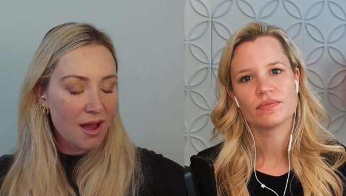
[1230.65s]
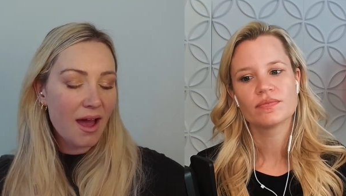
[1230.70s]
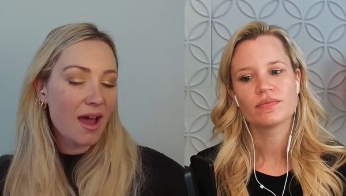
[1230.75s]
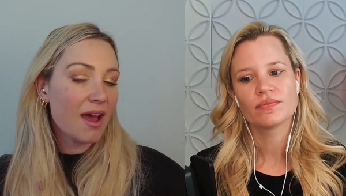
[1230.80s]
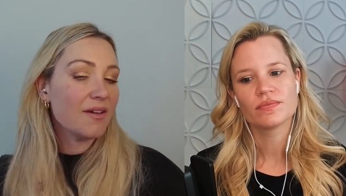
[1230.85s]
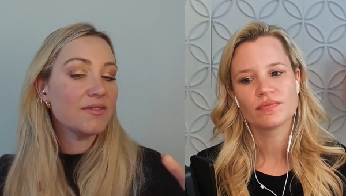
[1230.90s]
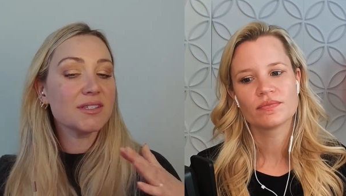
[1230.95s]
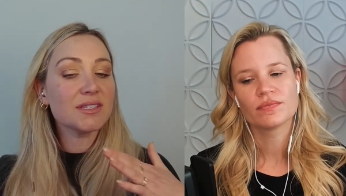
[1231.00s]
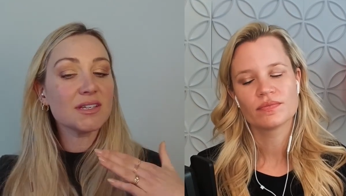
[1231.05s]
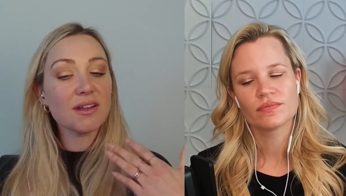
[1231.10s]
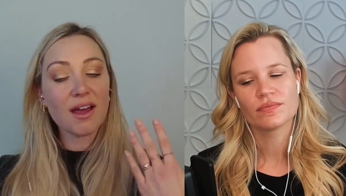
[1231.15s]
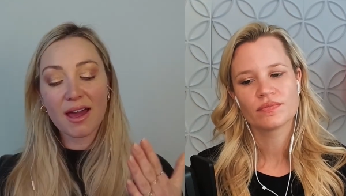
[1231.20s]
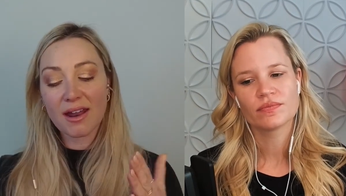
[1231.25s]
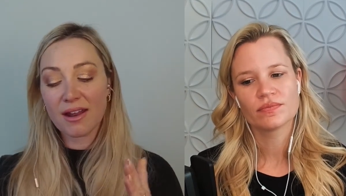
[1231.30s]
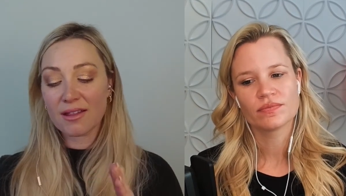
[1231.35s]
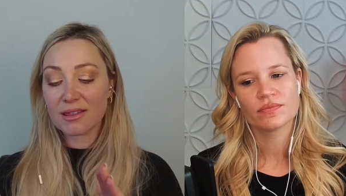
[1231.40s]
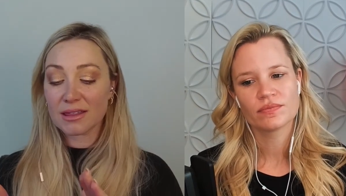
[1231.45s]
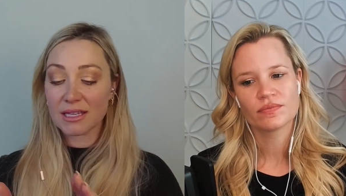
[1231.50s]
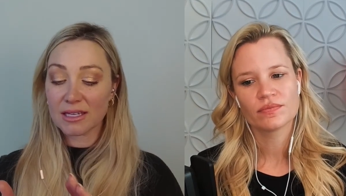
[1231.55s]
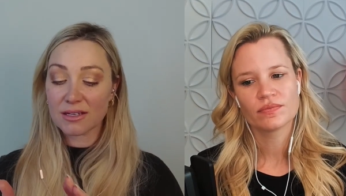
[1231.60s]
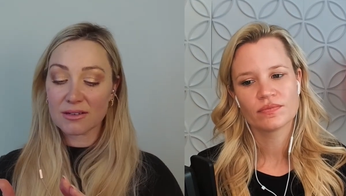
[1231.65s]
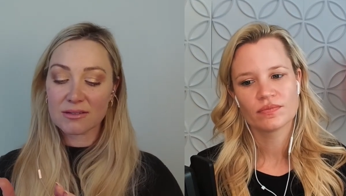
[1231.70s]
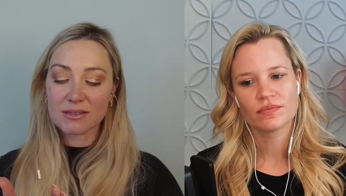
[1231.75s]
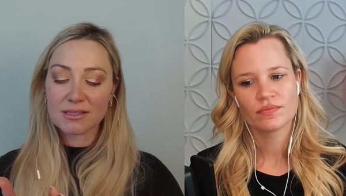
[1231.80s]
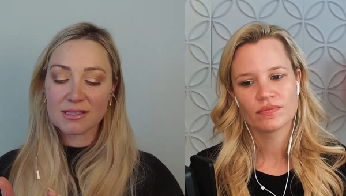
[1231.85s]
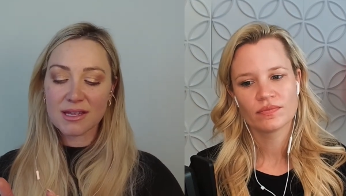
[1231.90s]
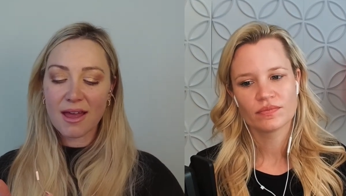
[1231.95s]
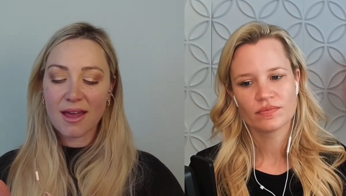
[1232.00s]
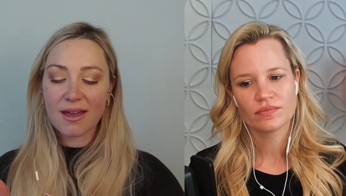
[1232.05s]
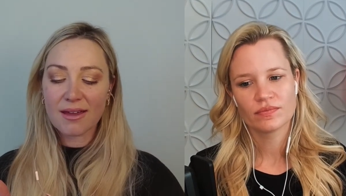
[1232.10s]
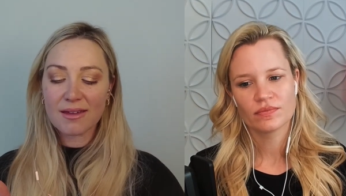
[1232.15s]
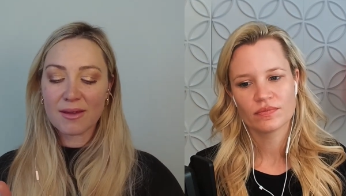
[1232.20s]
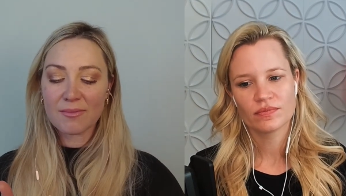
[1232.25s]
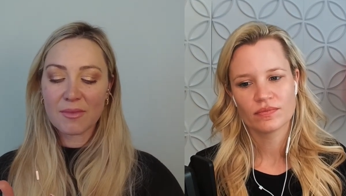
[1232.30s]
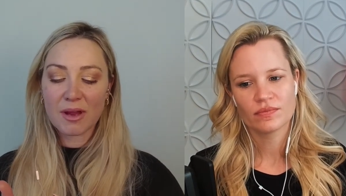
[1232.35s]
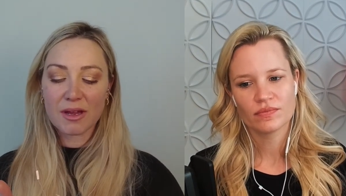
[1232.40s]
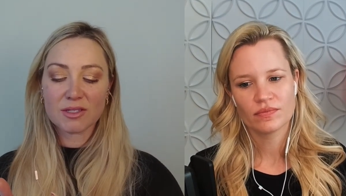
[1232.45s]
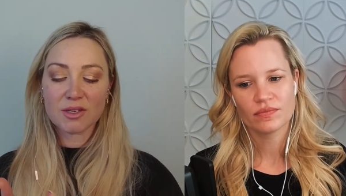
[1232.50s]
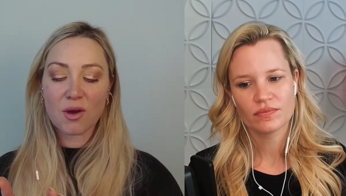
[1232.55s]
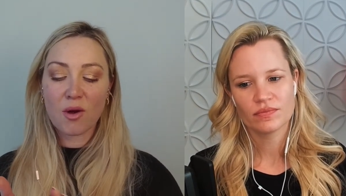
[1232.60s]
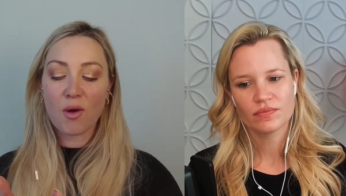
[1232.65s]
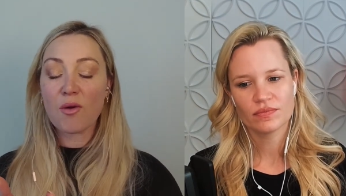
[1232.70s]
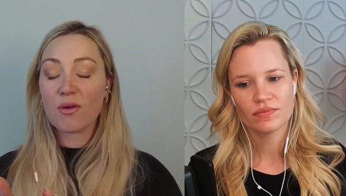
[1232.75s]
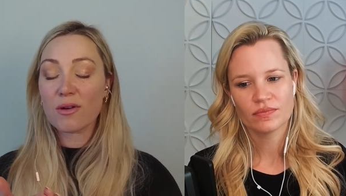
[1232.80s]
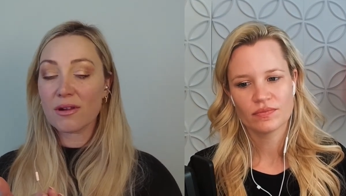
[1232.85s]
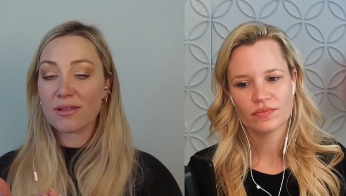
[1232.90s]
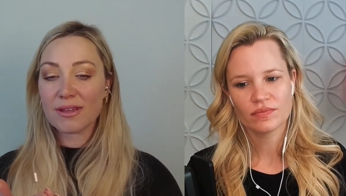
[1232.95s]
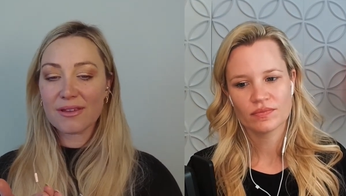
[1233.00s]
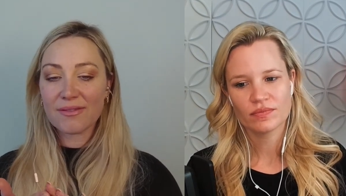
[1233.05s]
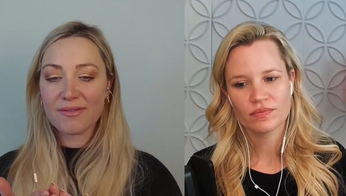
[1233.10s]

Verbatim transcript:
Speaker 1: I've still had a little sun. I'm not totally